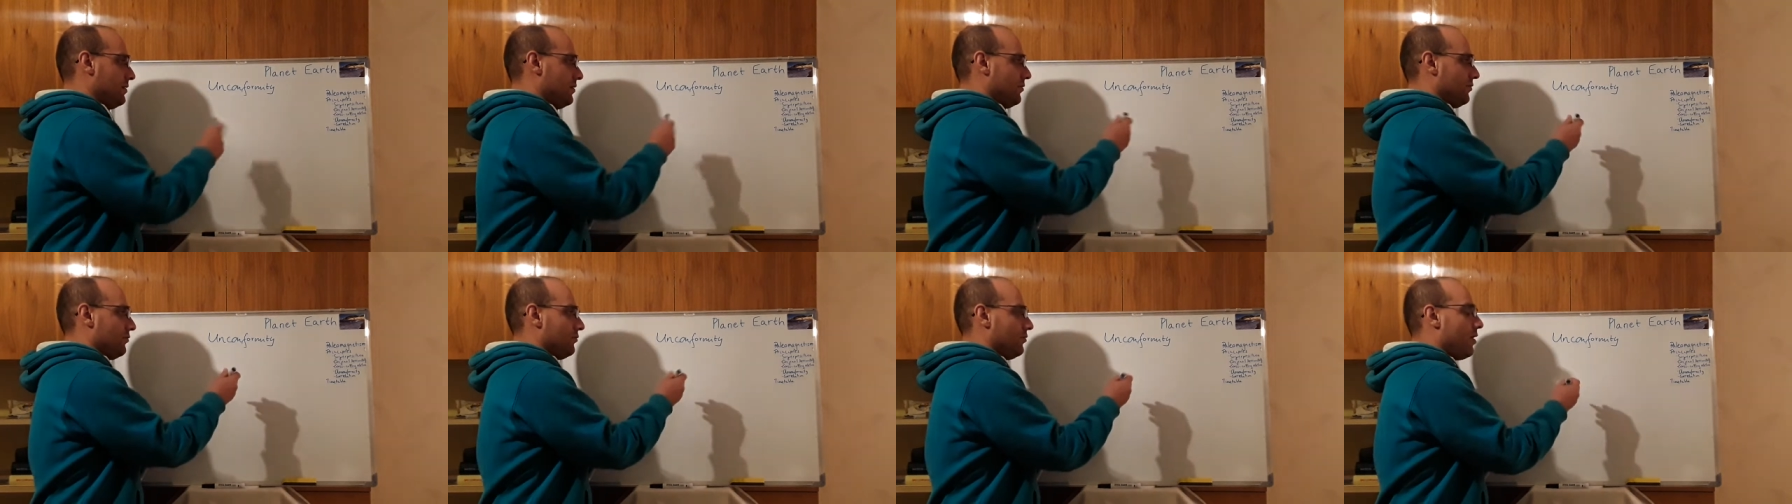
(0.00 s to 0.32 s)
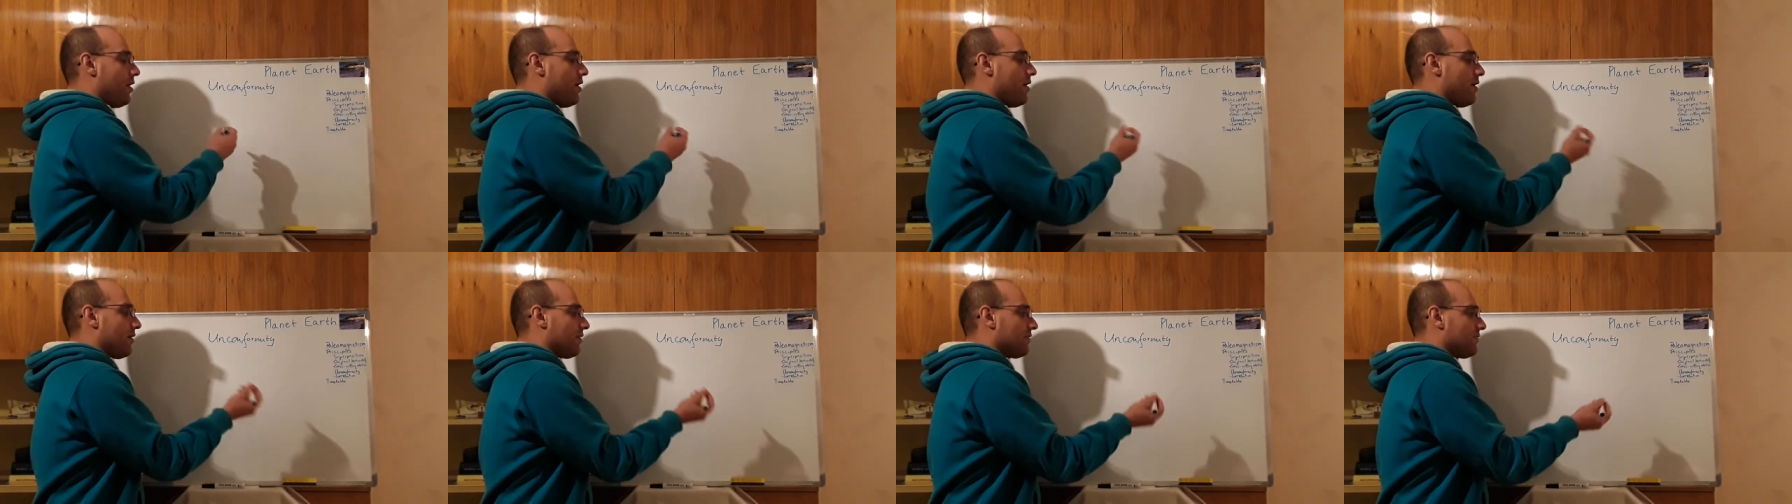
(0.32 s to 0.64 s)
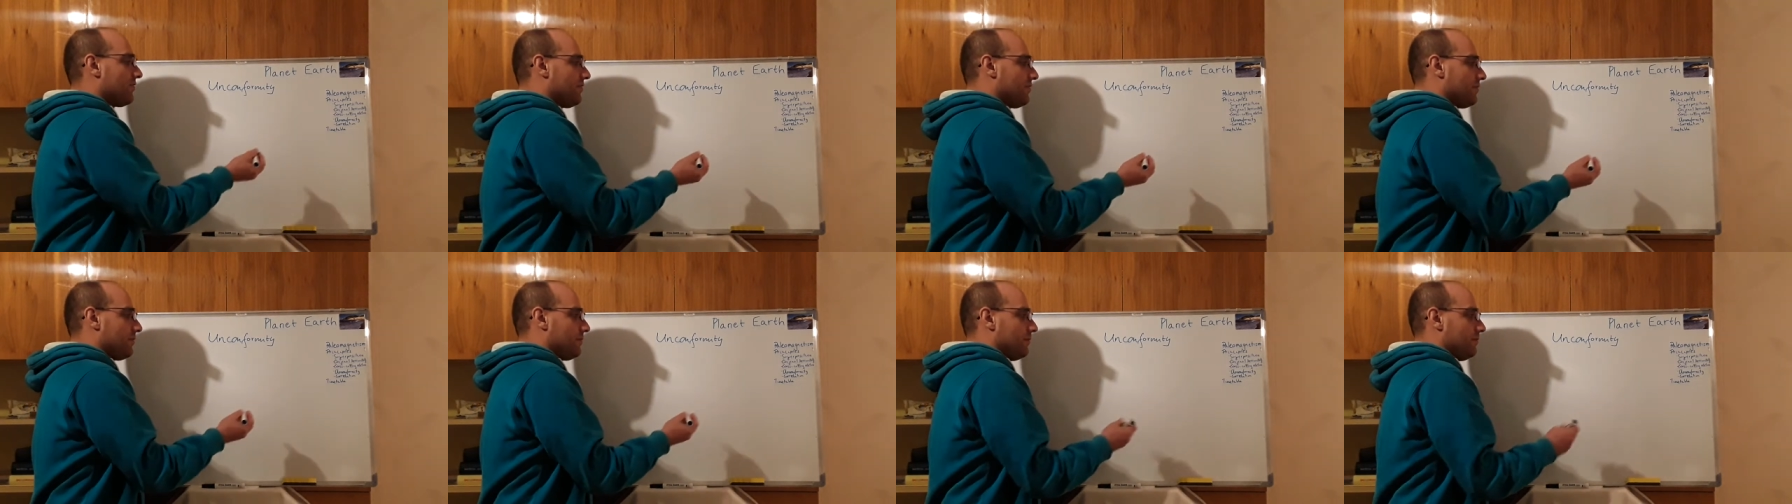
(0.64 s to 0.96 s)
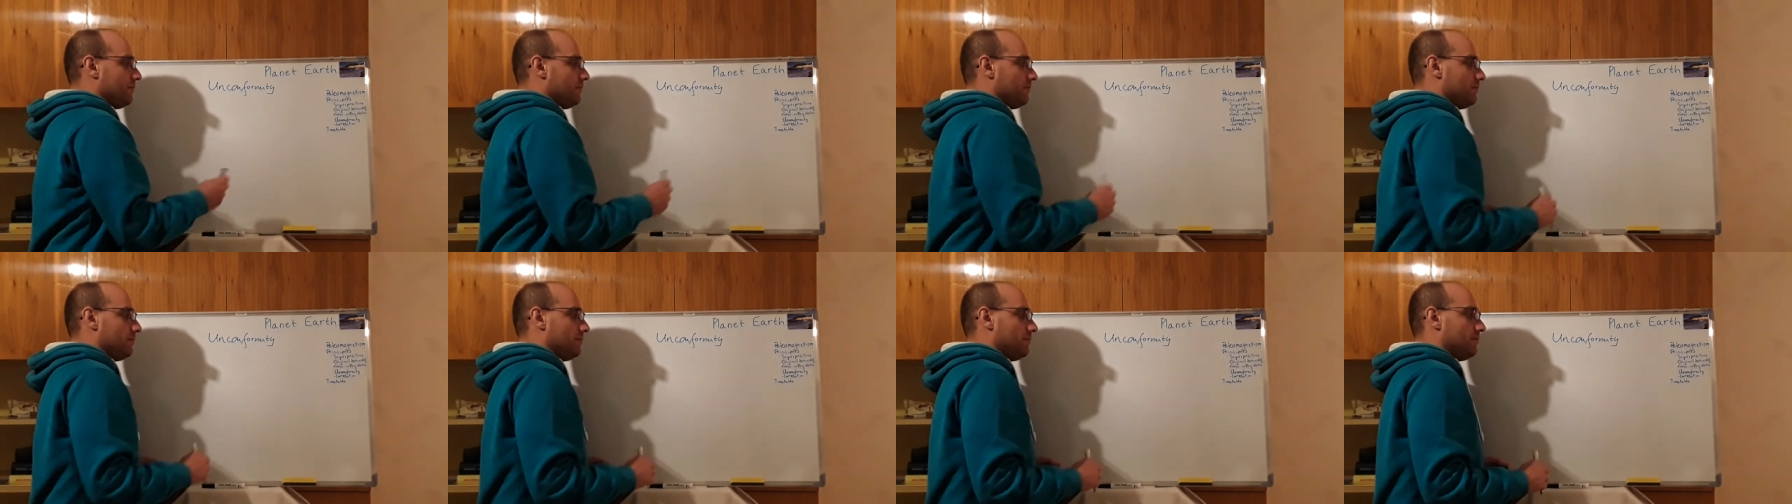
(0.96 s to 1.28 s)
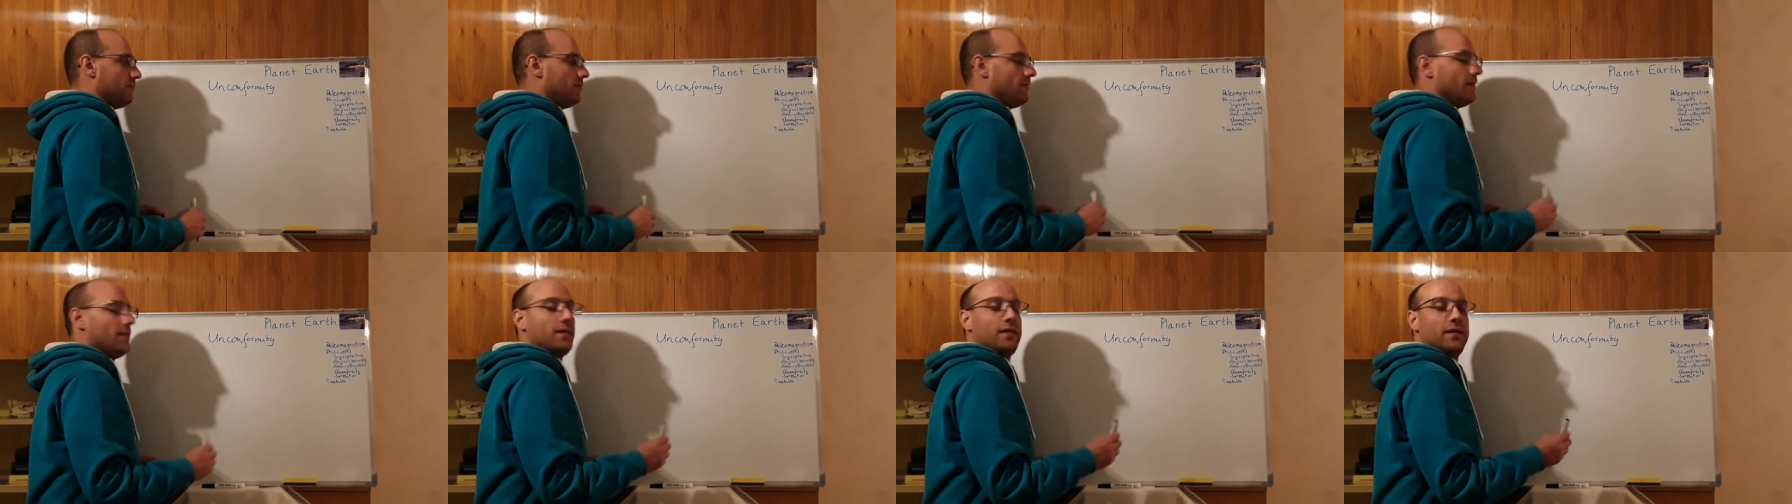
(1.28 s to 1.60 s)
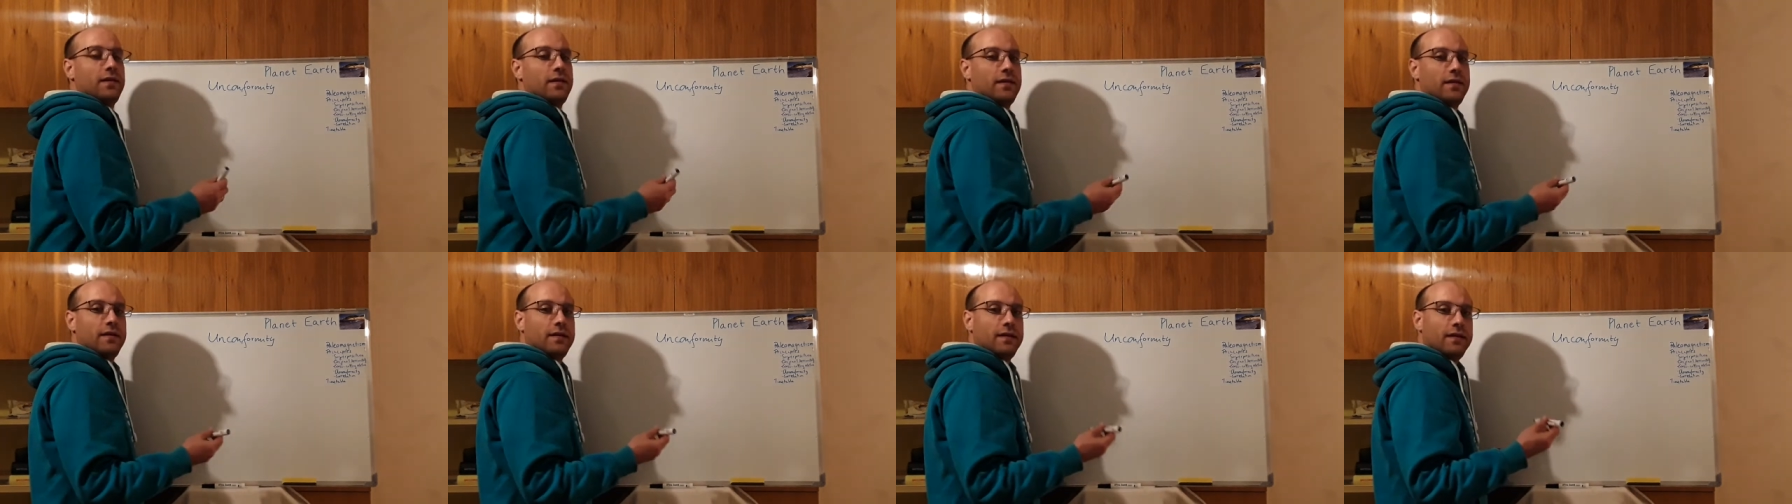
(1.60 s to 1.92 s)
rocks
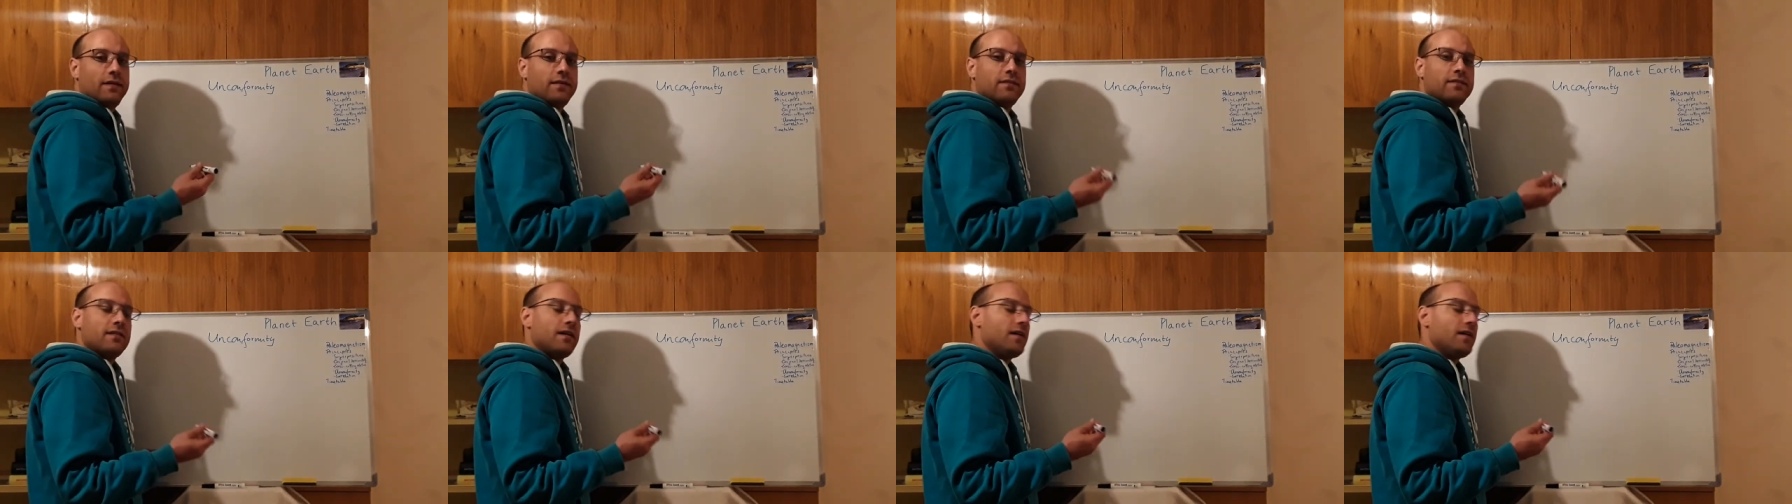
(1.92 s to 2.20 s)
is